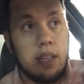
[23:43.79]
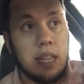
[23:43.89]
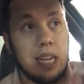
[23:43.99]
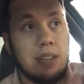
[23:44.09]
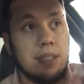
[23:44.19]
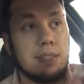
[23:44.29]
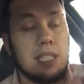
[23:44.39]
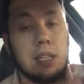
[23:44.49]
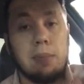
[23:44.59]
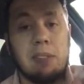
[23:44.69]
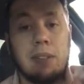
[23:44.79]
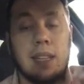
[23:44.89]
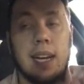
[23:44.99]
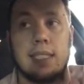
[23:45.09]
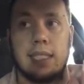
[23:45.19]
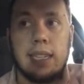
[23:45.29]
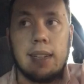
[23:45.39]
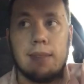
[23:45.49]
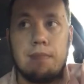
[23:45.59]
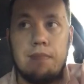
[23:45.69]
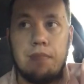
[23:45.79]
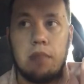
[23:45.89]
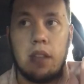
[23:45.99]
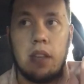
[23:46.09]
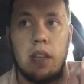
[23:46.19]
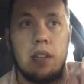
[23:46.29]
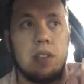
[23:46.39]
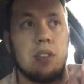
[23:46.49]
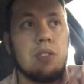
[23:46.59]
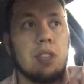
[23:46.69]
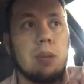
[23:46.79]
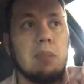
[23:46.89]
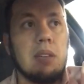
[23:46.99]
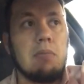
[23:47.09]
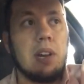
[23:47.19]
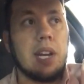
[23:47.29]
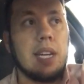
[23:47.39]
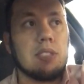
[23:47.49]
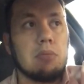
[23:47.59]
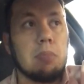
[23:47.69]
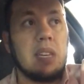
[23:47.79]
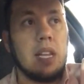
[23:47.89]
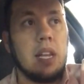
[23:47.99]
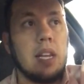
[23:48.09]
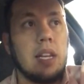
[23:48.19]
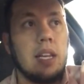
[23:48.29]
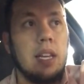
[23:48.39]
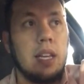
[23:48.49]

he was the QB1 last year. No QB1 has repeated